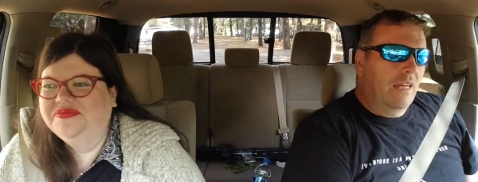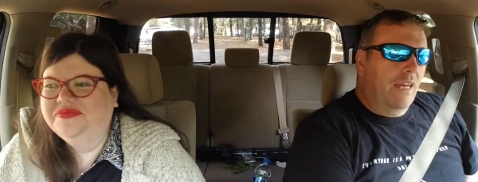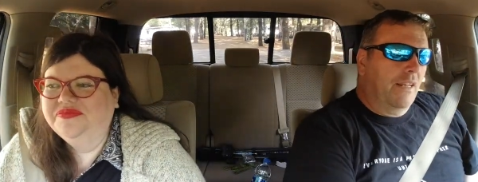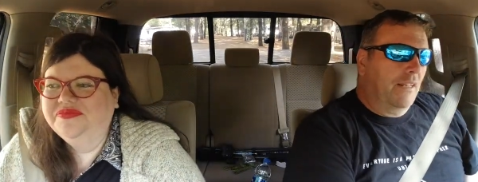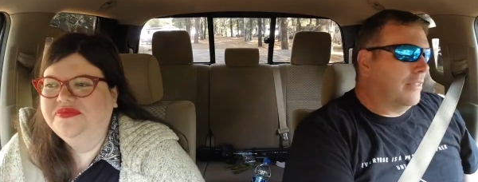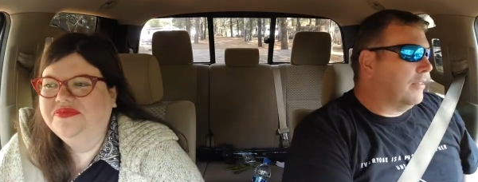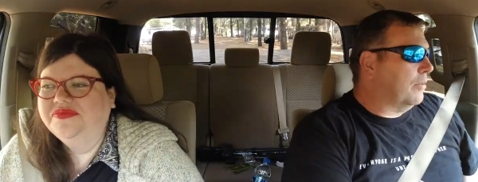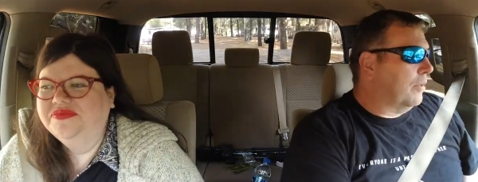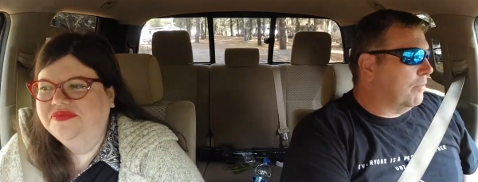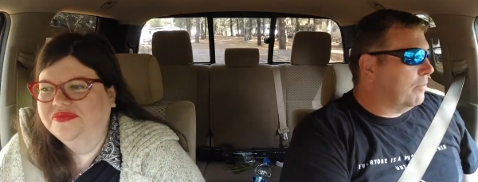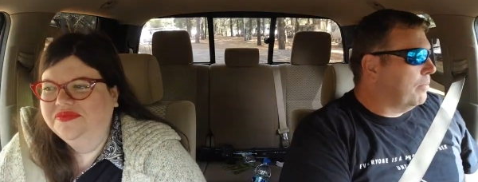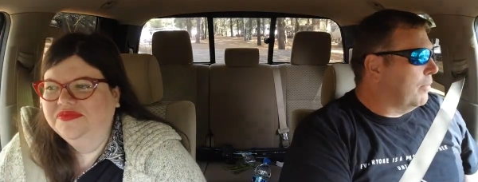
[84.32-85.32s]
Speaker 1: and it's
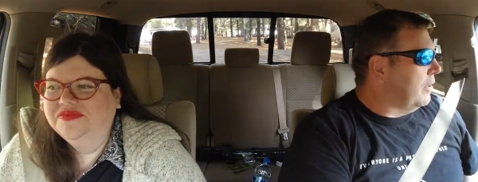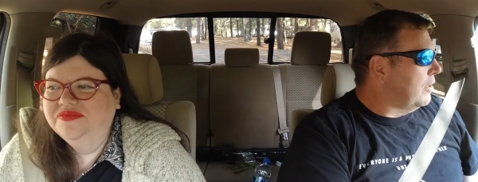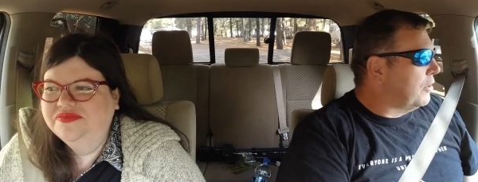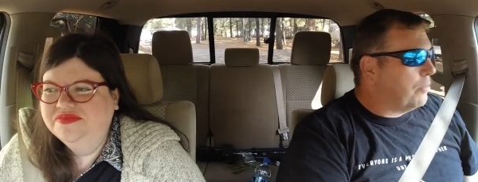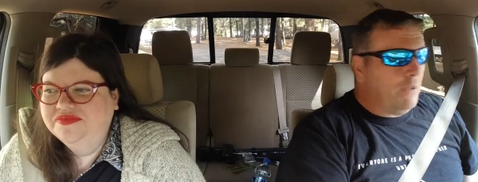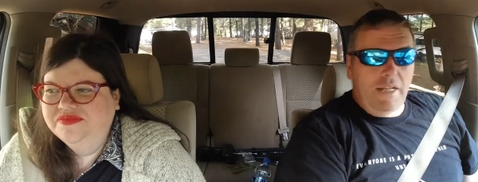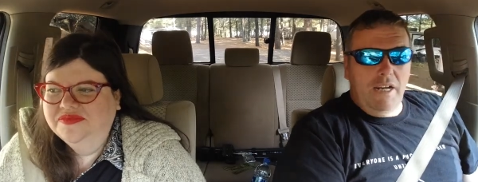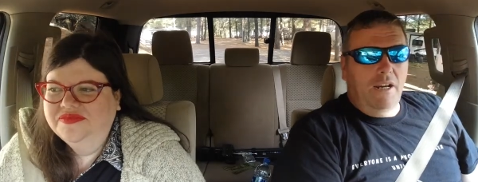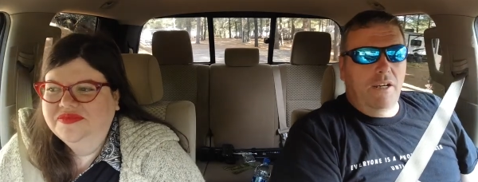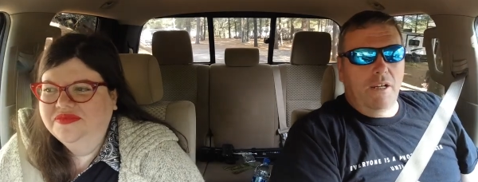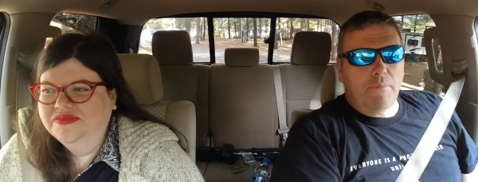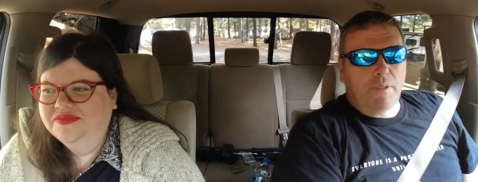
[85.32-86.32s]
a pretty sweet
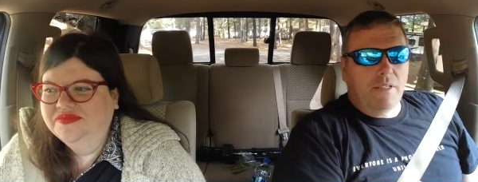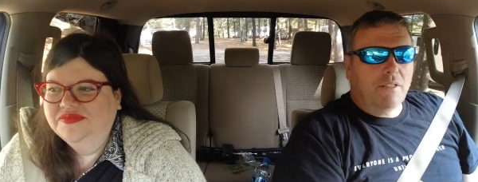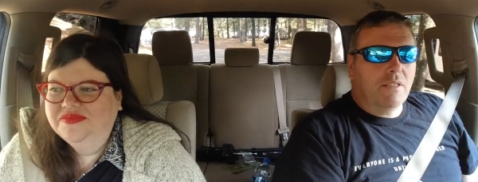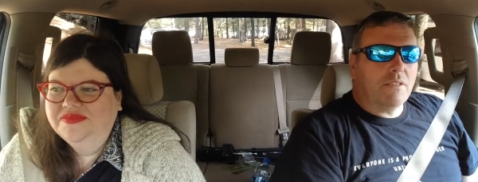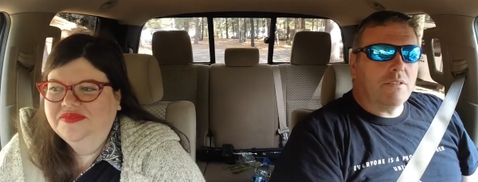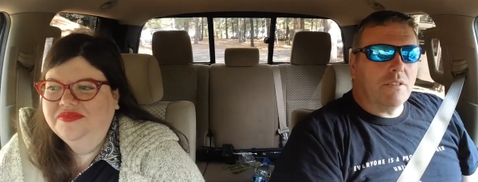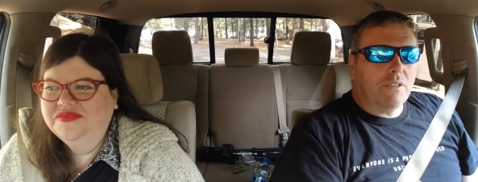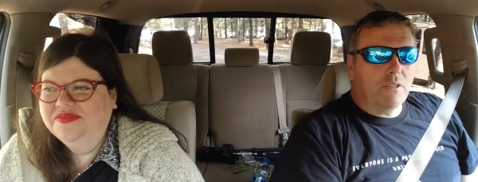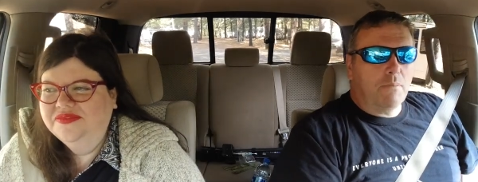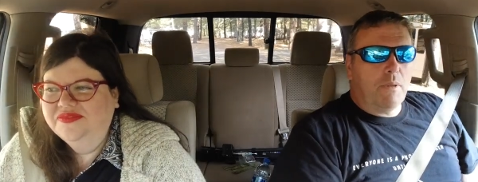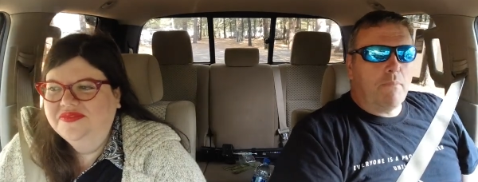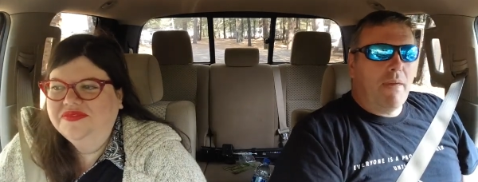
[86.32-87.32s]
area up here. It's a
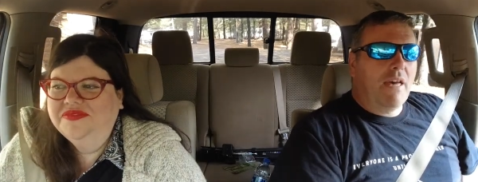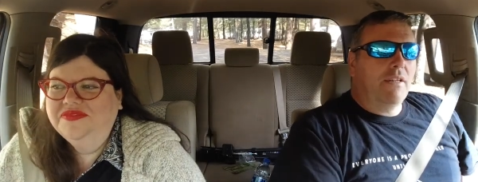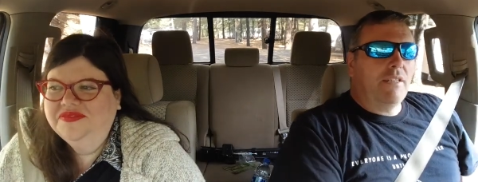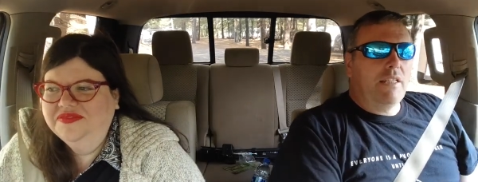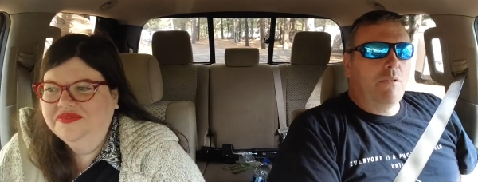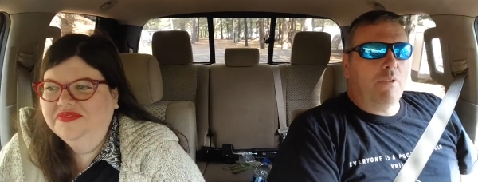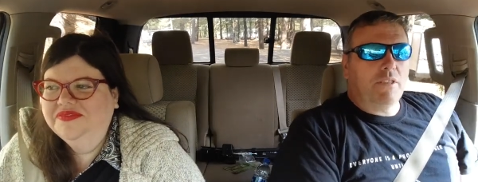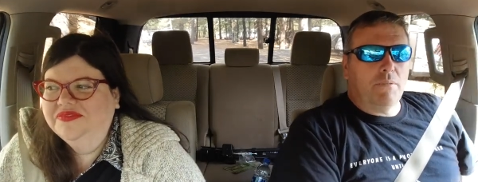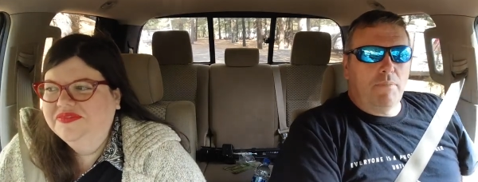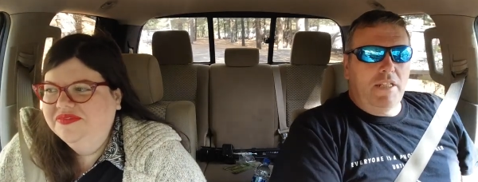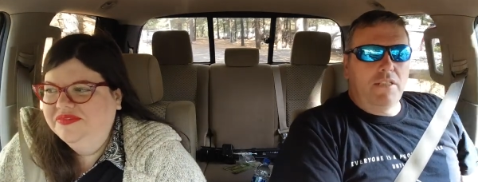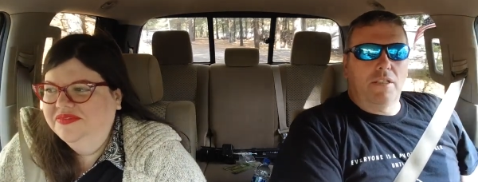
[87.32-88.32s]
little bit mountainy. We're at
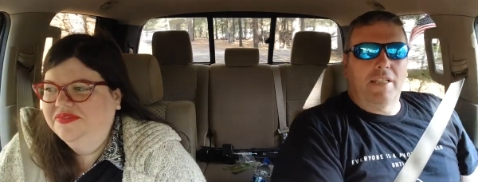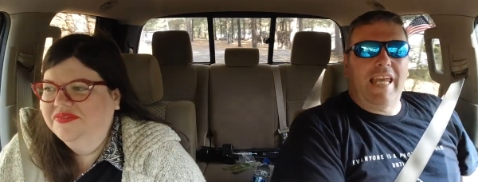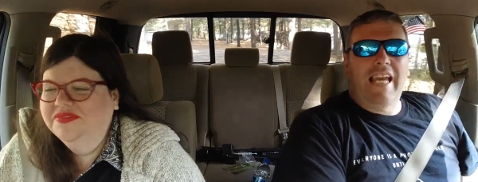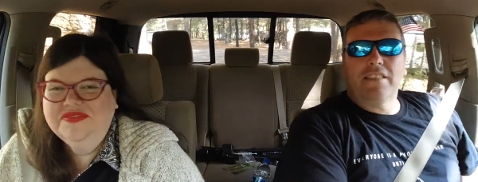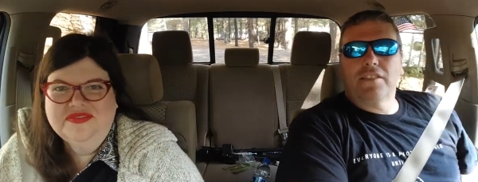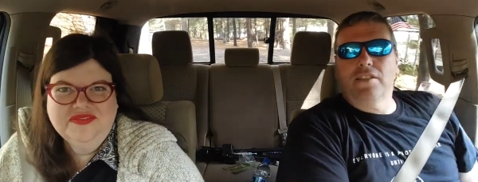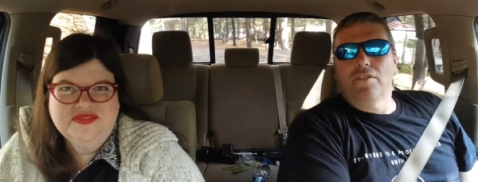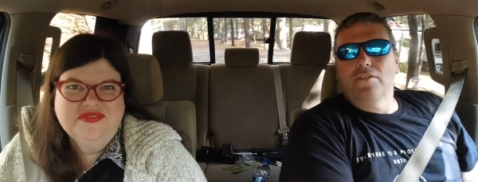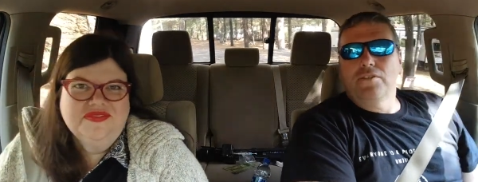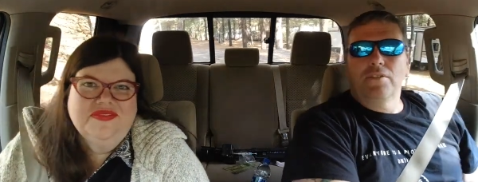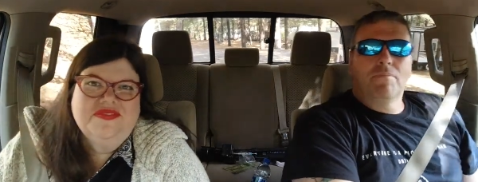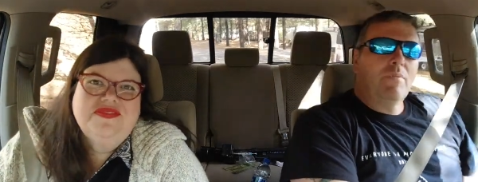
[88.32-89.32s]
the base of the
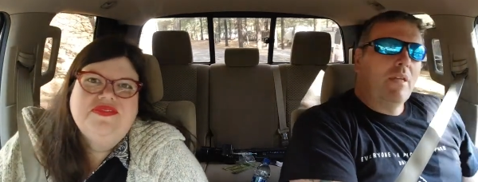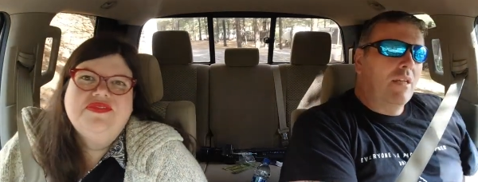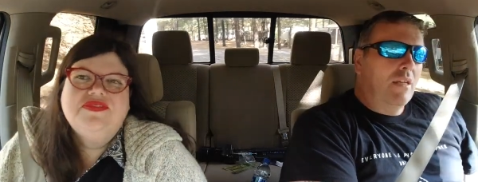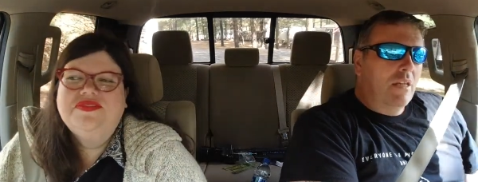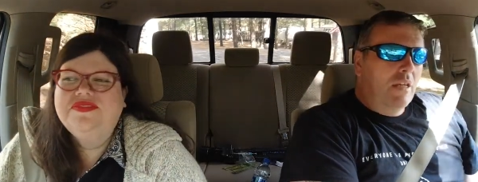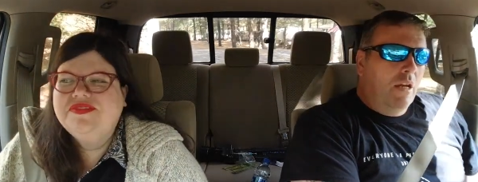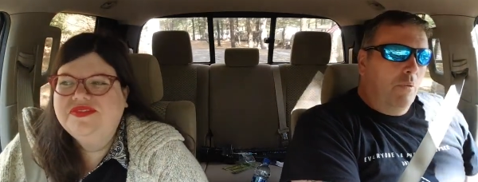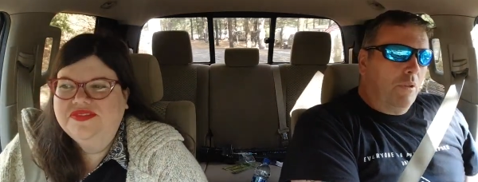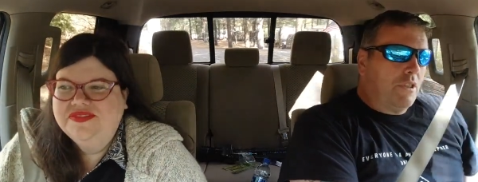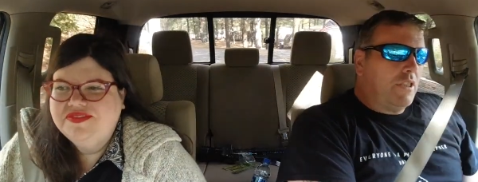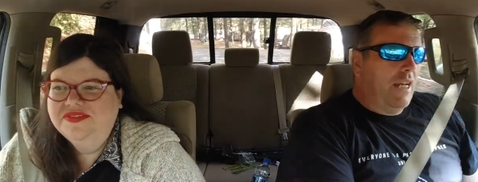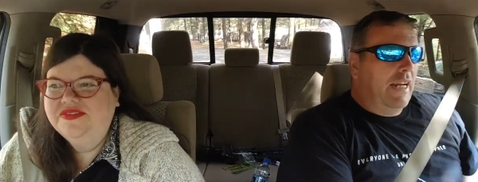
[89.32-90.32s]
Catskills, and
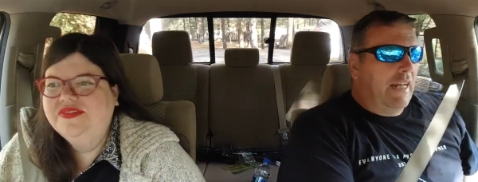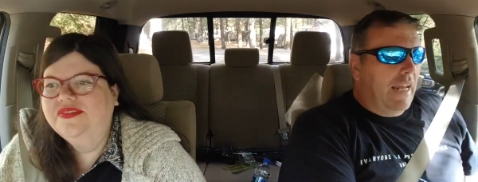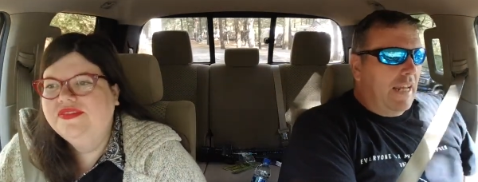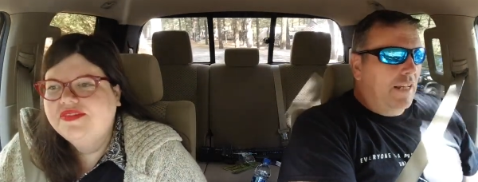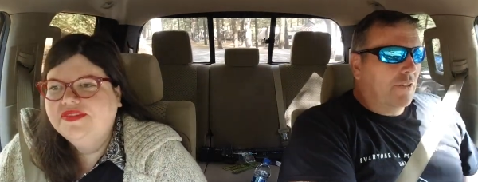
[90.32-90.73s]
we're staying at